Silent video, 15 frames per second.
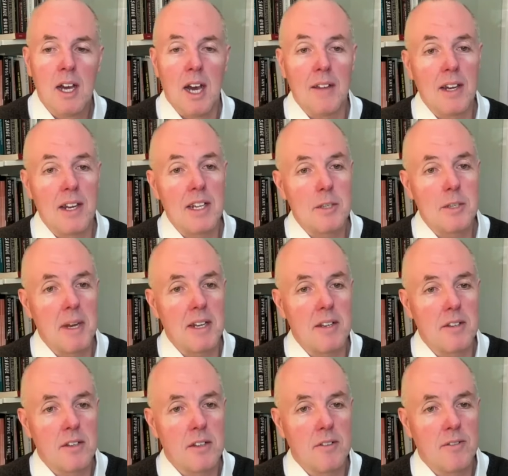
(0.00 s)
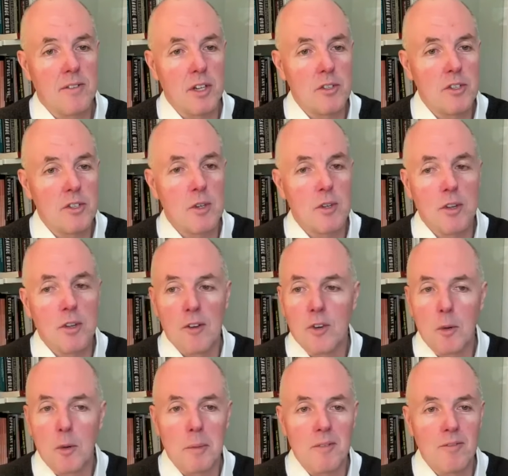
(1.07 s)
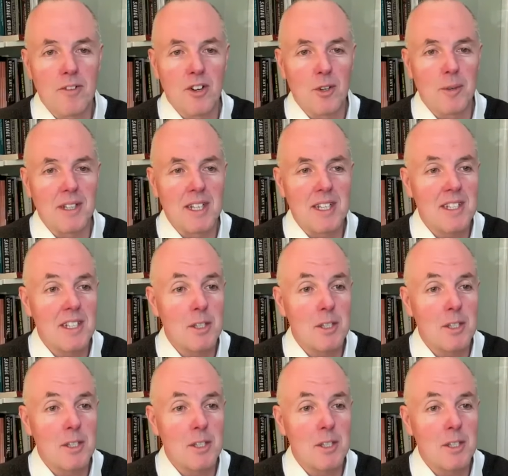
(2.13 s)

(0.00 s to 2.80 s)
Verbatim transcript: And then it's meant, for those of you that have not been following this,